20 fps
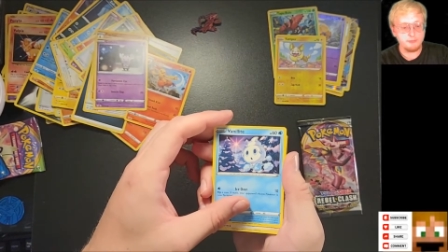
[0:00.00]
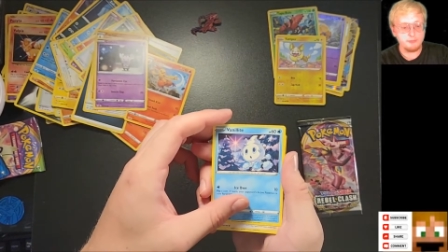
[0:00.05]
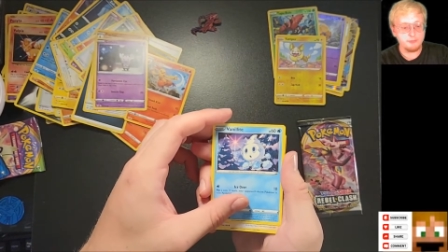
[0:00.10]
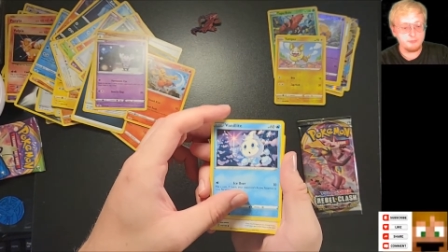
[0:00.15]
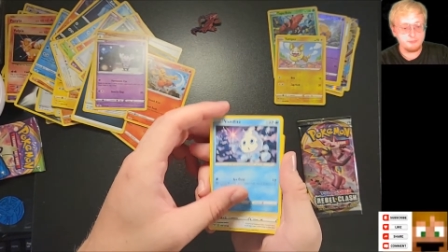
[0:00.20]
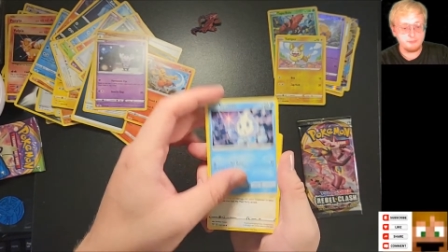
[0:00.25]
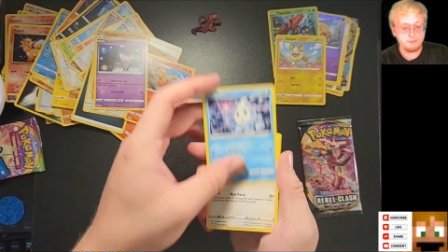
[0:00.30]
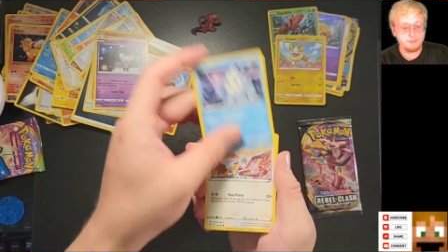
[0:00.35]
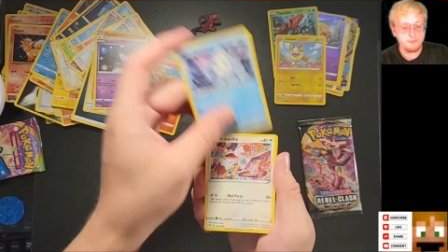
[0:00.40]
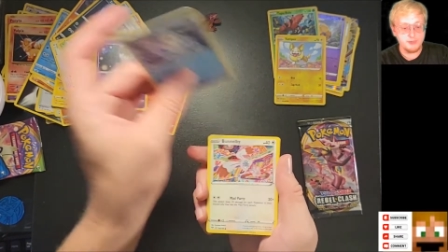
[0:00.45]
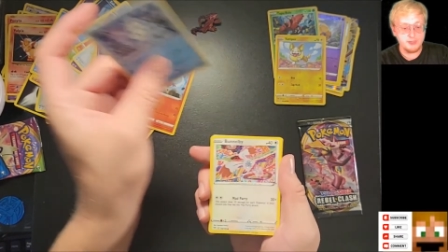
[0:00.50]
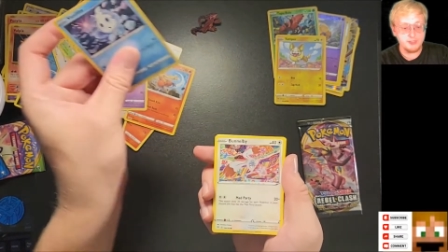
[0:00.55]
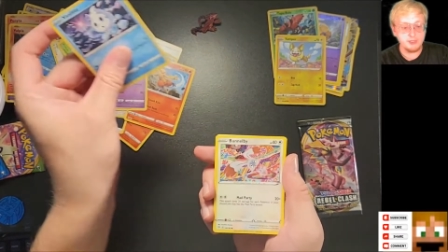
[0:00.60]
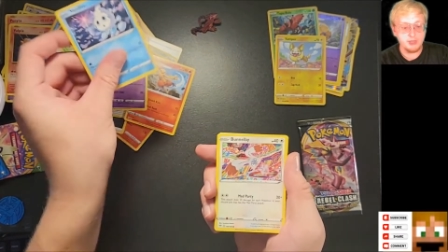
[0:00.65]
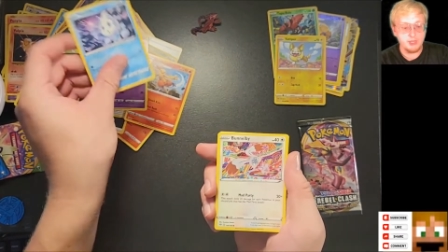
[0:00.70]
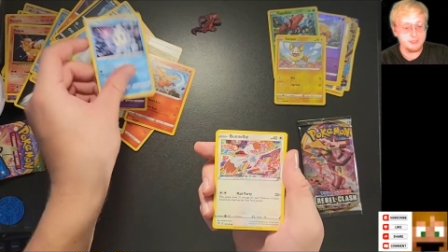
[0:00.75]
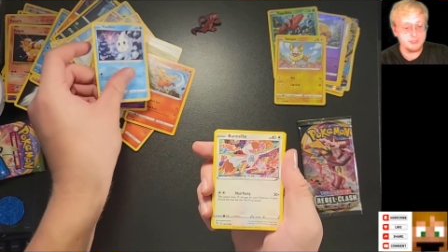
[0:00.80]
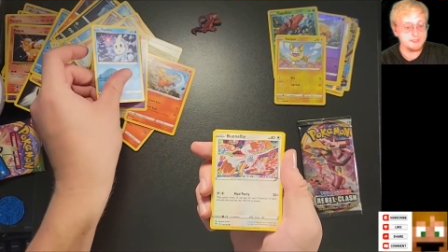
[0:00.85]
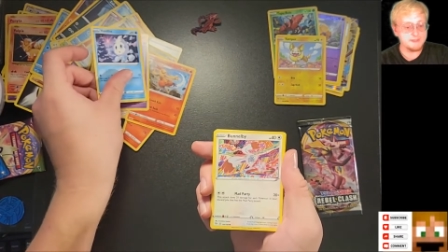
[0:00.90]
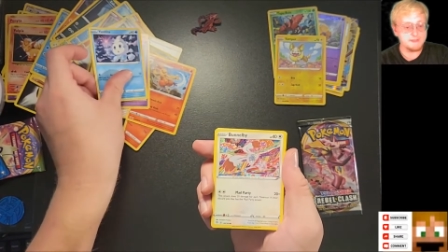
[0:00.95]

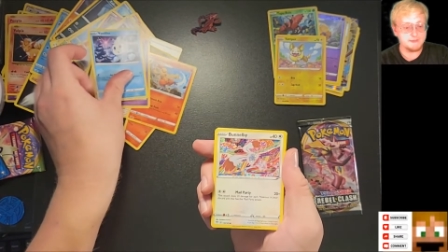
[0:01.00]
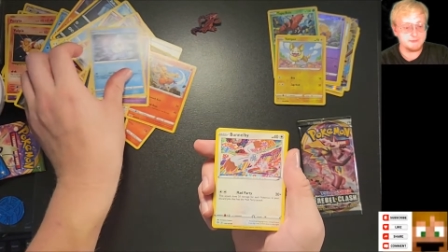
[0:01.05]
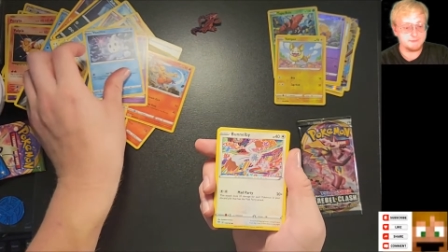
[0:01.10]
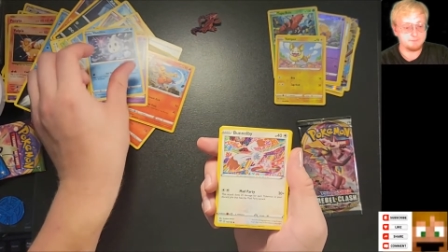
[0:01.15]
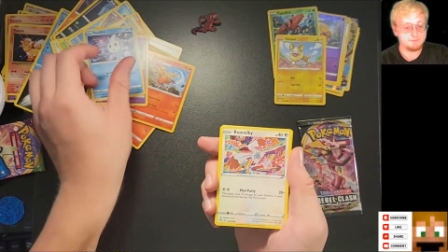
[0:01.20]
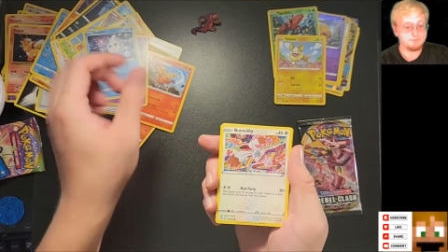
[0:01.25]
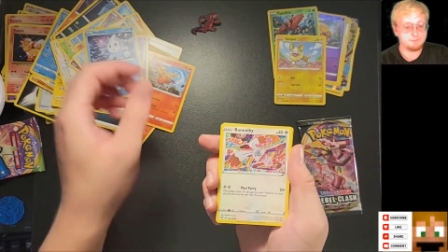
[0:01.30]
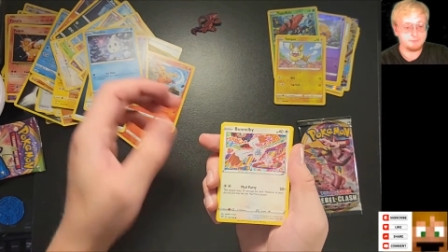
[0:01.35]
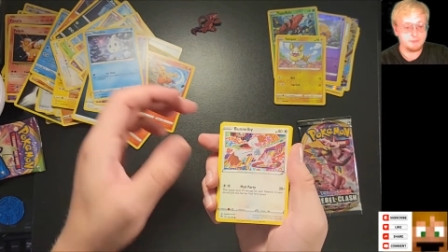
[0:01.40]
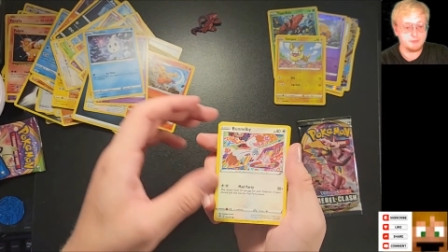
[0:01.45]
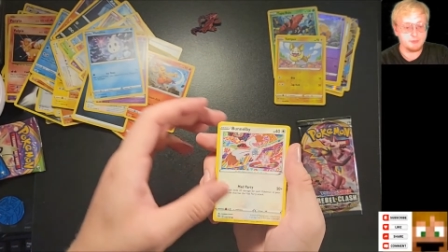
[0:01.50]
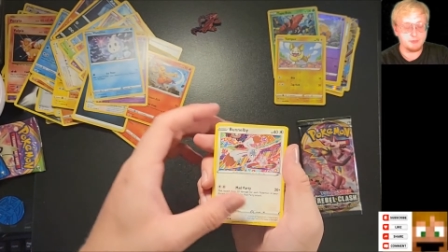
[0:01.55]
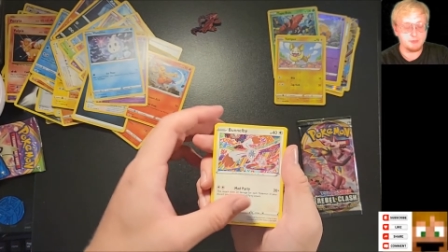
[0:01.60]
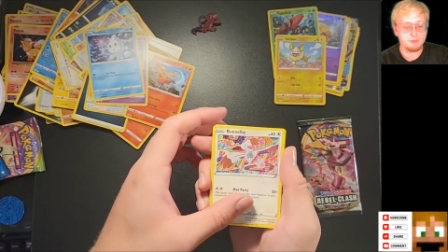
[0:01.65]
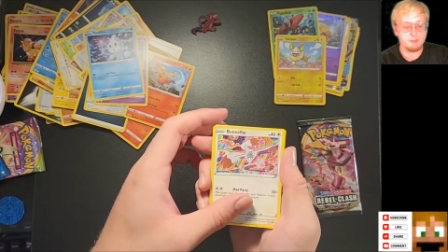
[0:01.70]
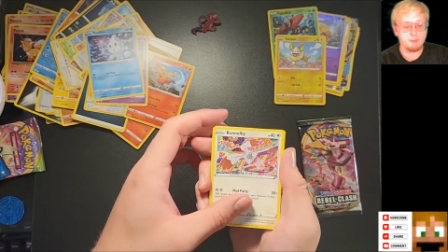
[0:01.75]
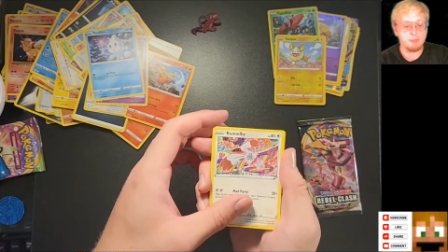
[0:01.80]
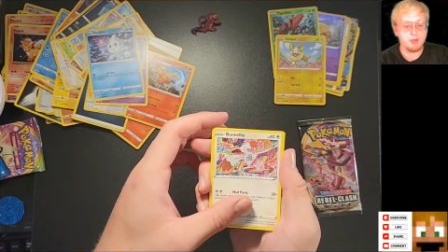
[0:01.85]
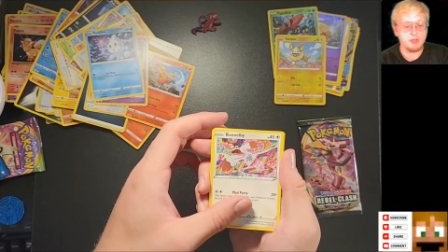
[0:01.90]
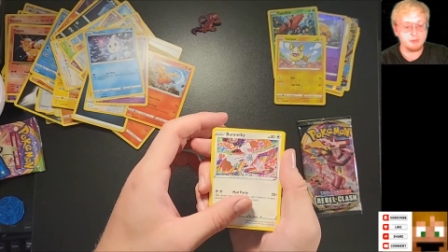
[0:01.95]
Vanillite,
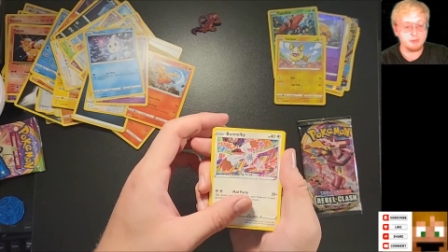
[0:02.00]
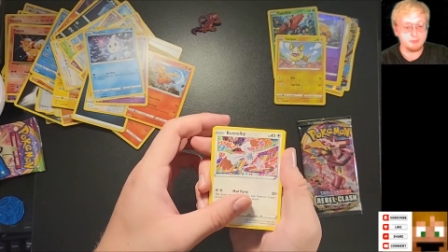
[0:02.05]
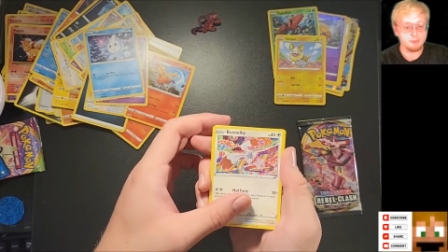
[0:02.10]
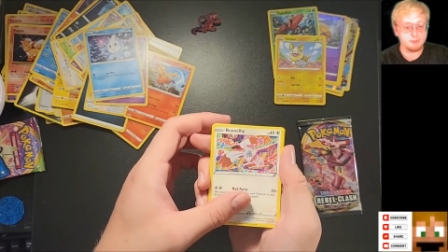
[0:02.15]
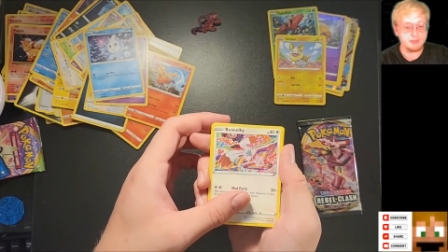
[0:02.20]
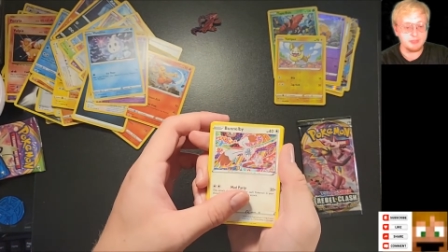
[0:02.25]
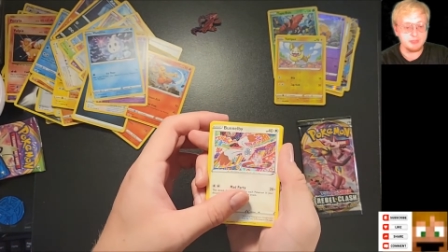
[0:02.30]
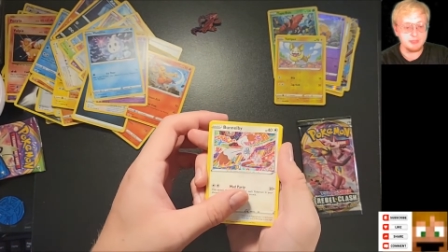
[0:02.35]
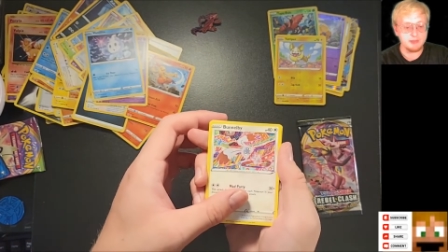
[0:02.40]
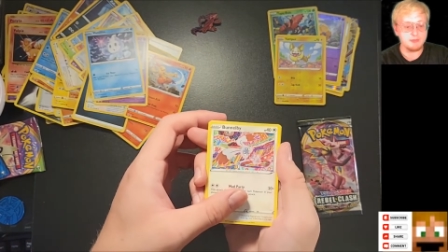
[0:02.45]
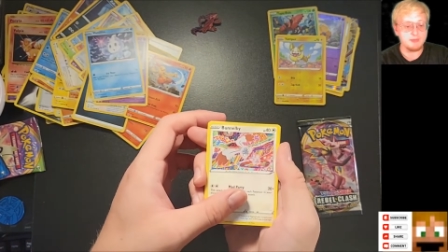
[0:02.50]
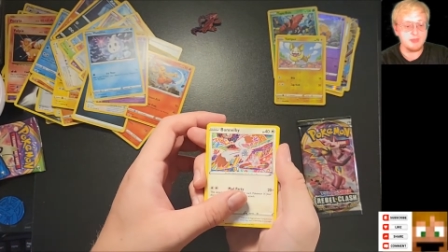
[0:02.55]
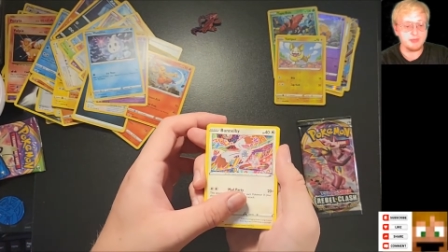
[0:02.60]
Bunnelby,